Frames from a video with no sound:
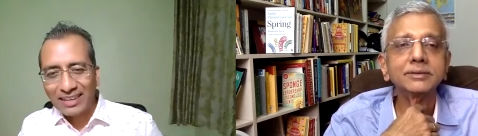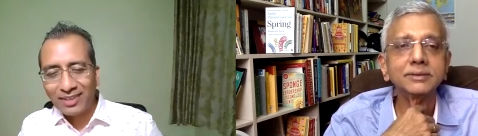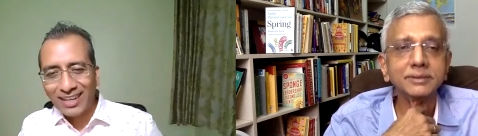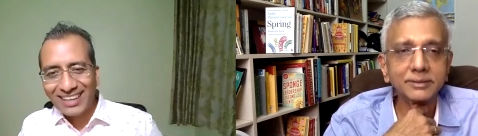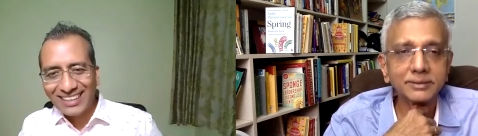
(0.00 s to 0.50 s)

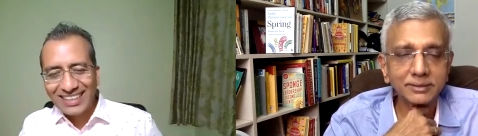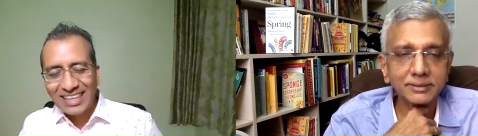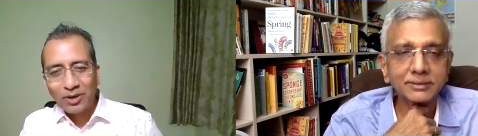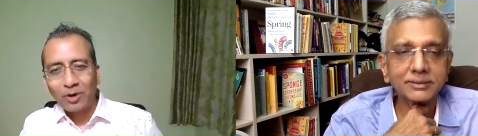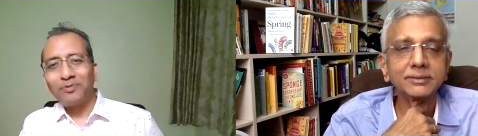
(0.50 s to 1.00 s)
Speaker 1: whenever I
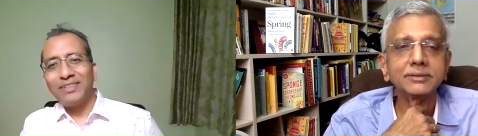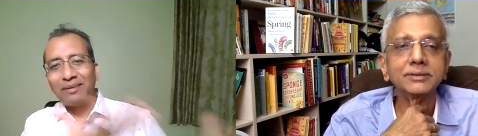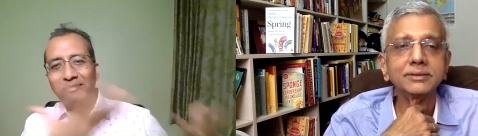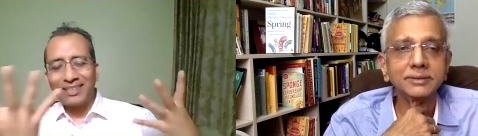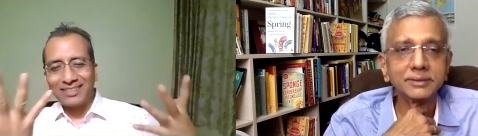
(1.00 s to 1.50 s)
think of
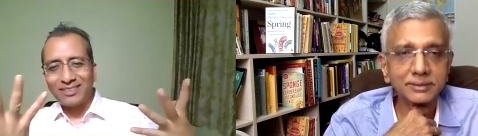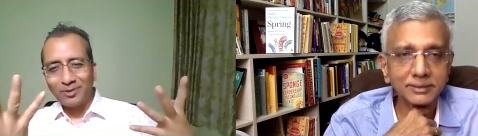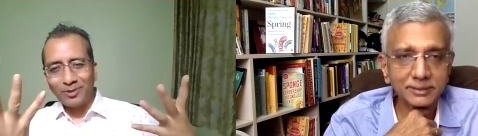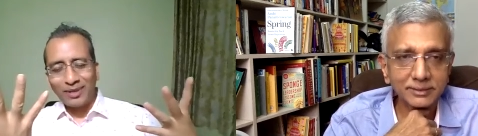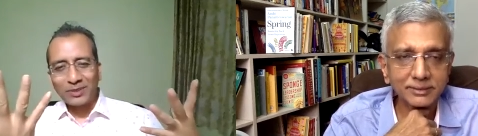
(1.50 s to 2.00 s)
them, it, you
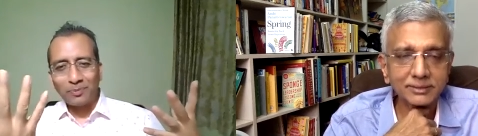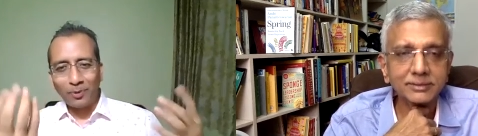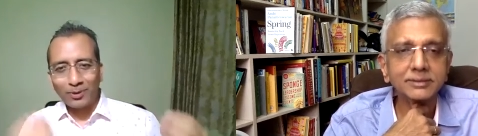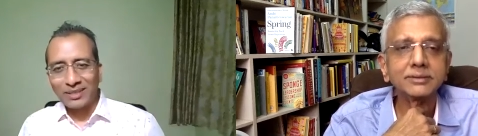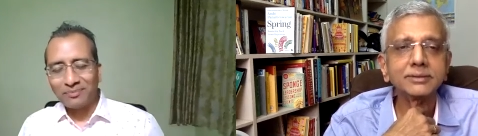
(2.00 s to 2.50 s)
know,
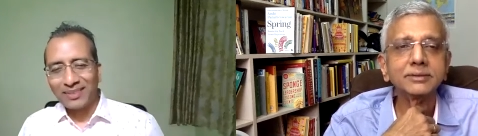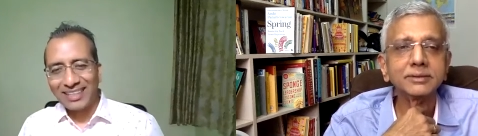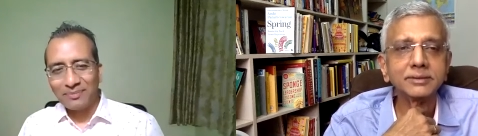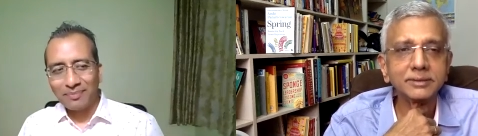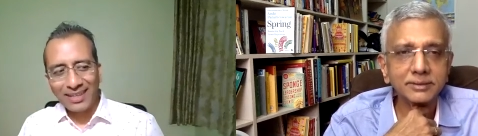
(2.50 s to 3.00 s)
explode
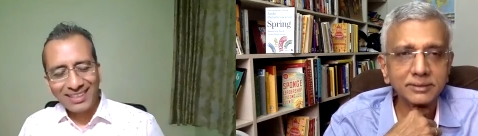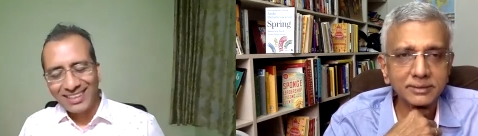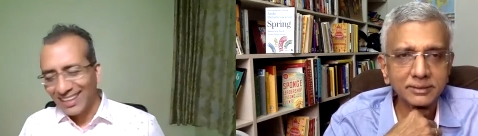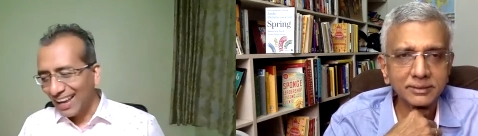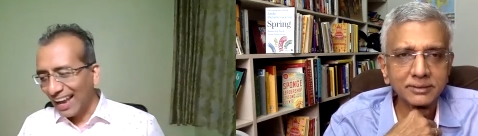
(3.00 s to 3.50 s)
something in me
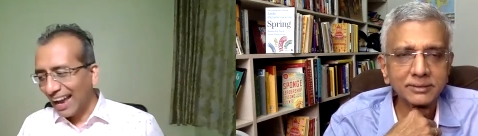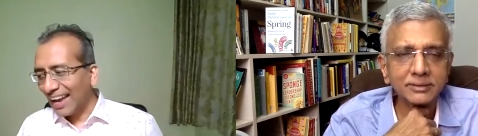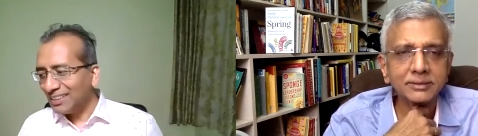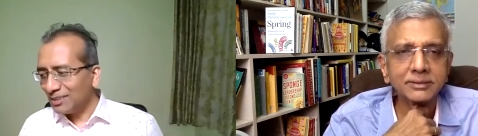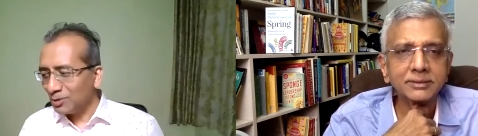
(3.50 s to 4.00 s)

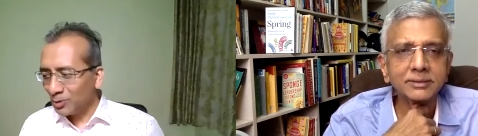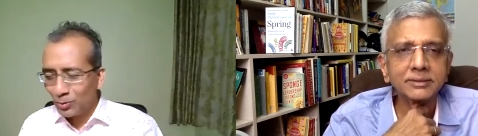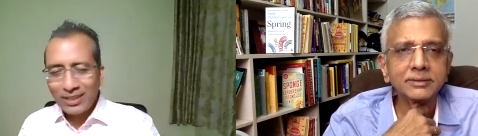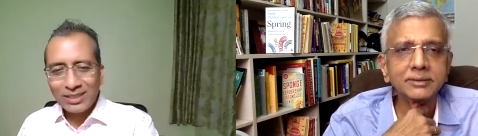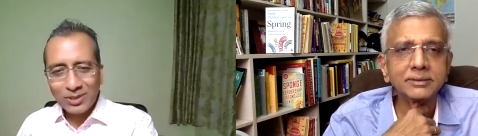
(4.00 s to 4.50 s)
and
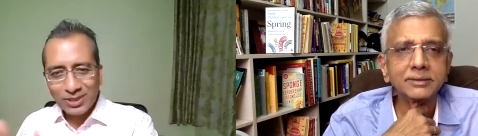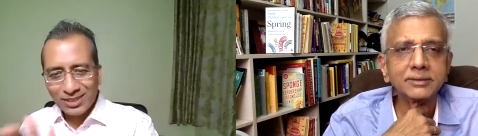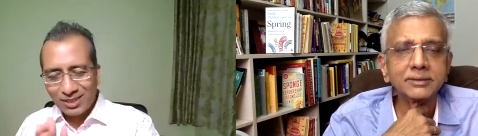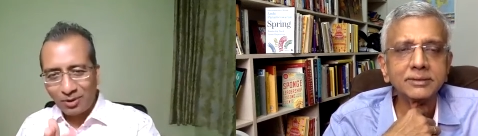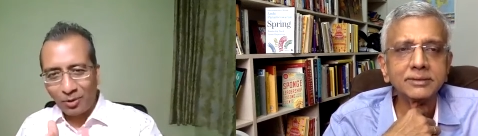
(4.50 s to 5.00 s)
do
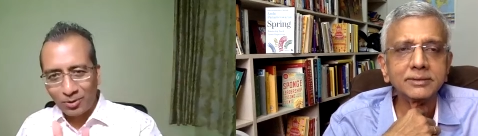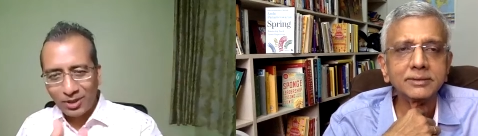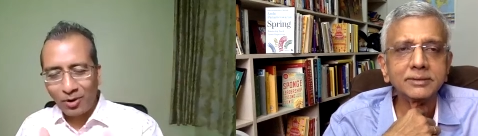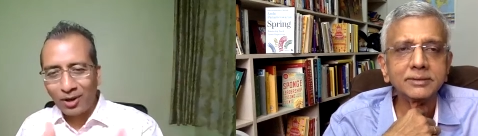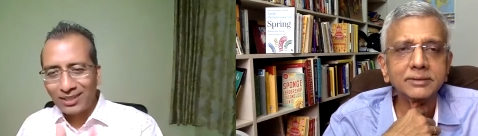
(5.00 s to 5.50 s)
this or
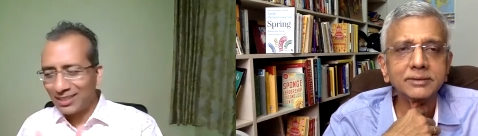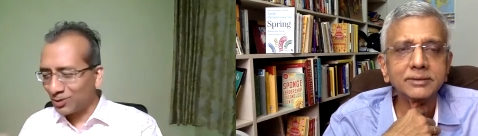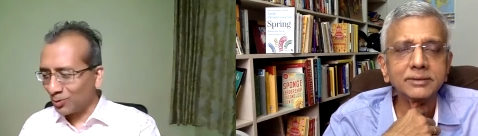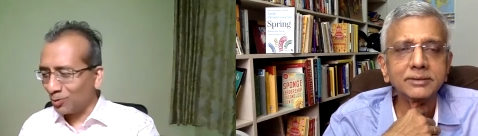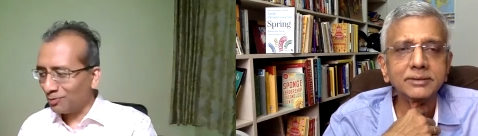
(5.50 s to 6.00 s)
your,
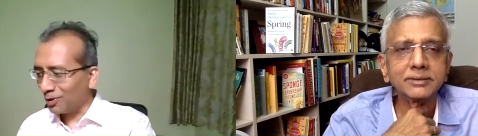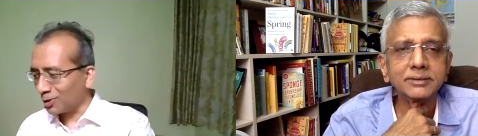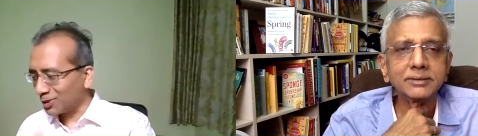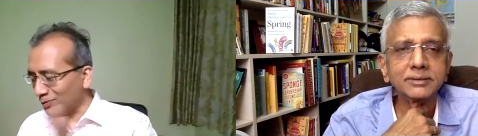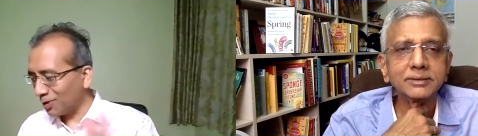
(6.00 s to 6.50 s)
this whole
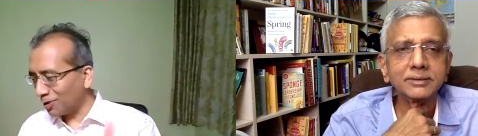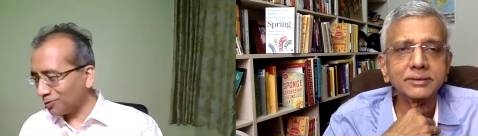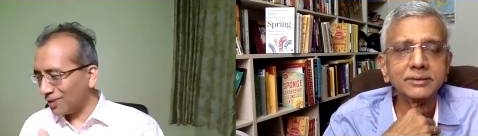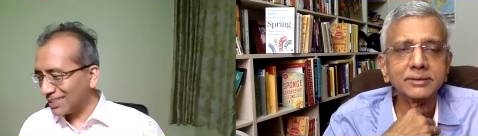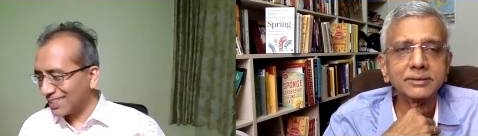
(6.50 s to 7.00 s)
philosophy
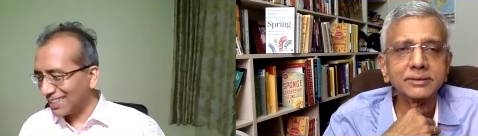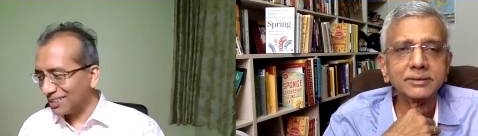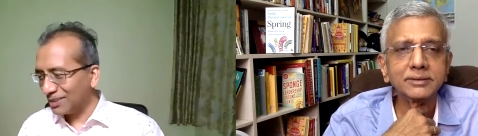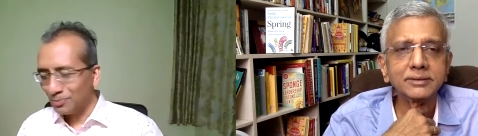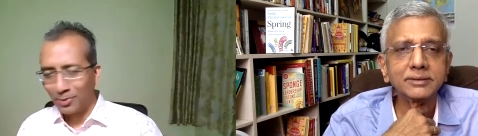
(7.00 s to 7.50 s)
of
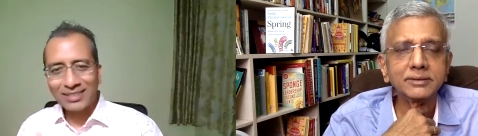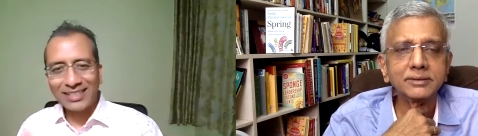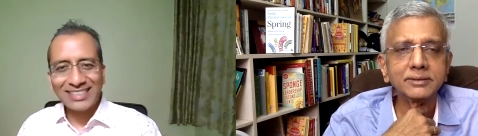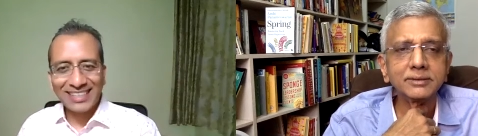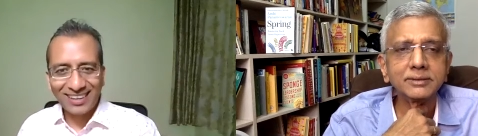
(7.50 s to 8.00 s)
facing,
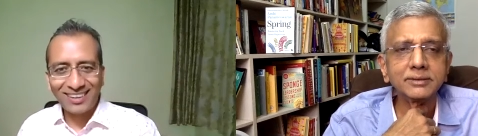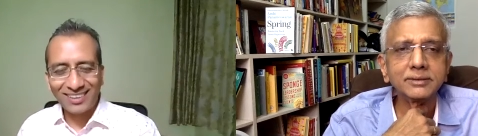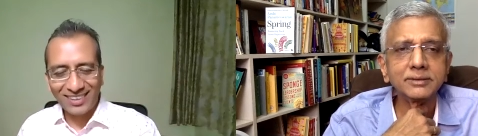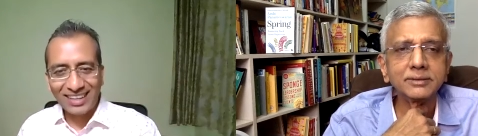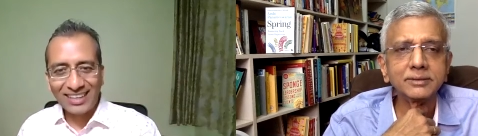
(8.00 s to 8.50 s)
processing and
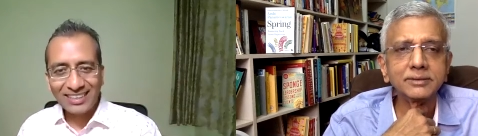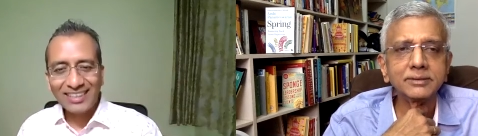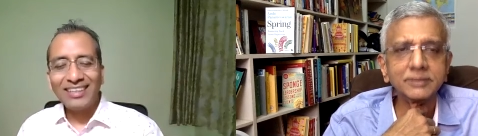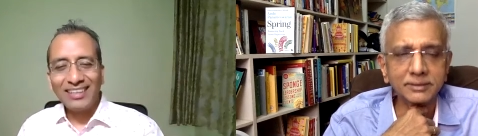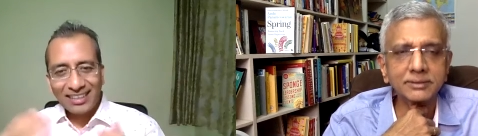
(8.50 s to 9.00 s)
learning,
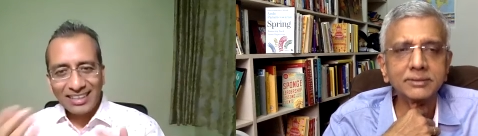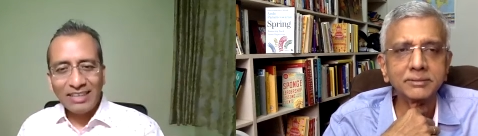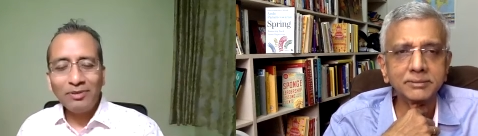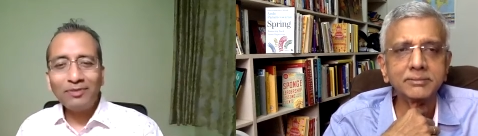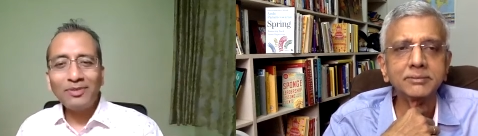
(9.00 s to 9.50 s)

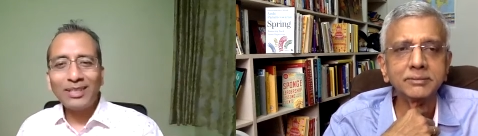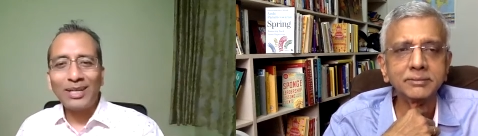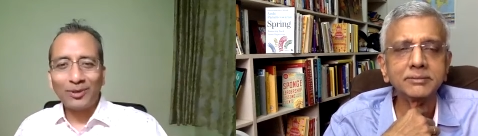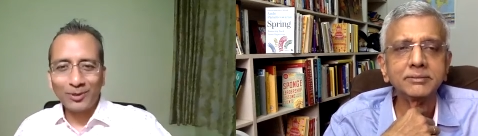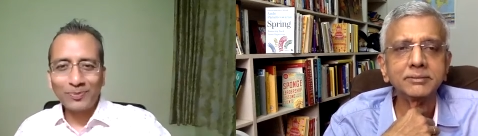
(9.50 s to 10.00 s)
even with
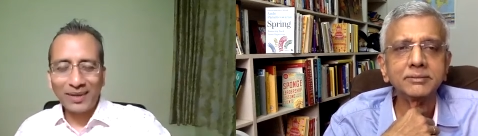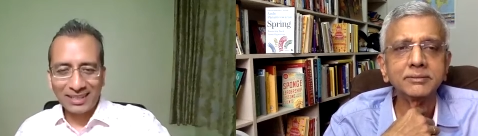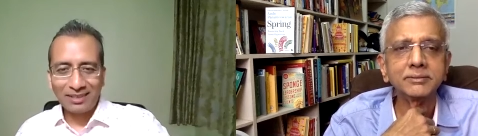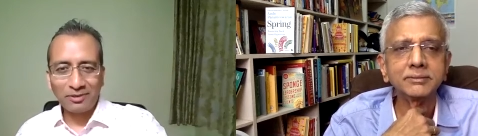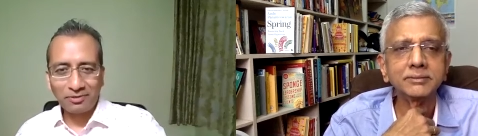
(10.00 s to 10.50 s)

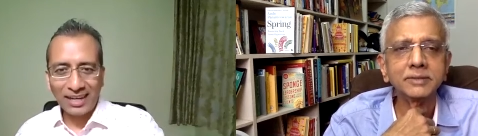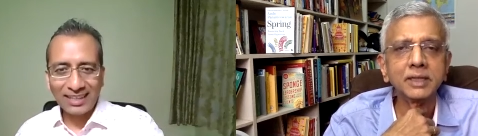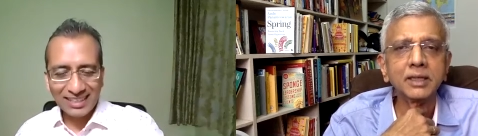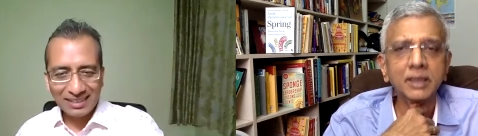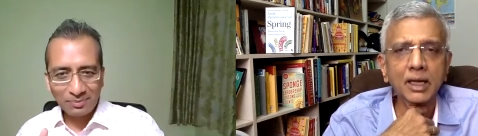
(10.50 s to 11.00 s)
retrospective
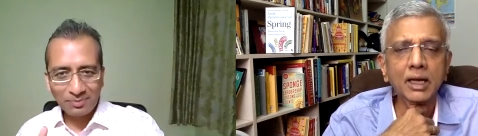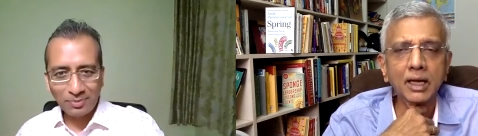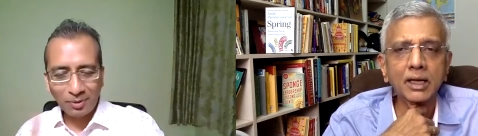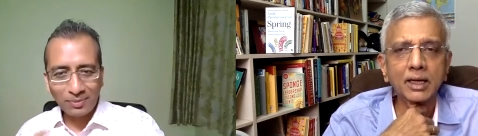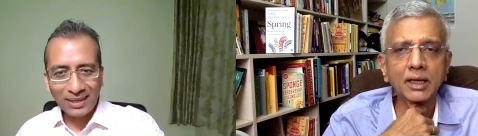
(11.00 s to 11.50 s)
effect and
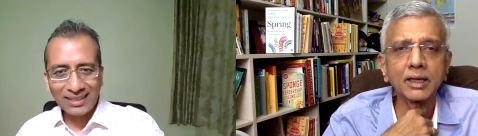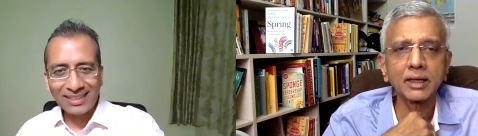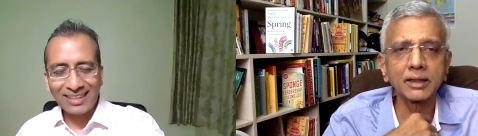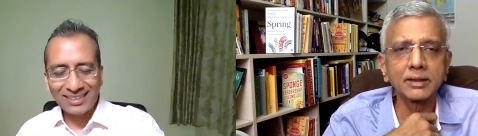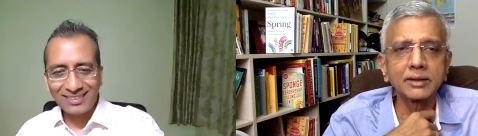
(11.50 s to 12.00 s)
probably it
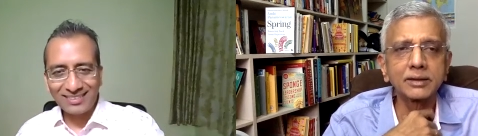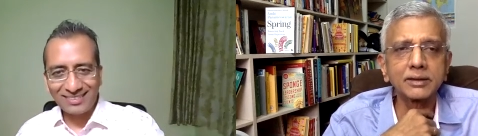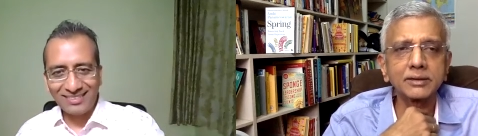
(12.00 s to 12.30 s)
can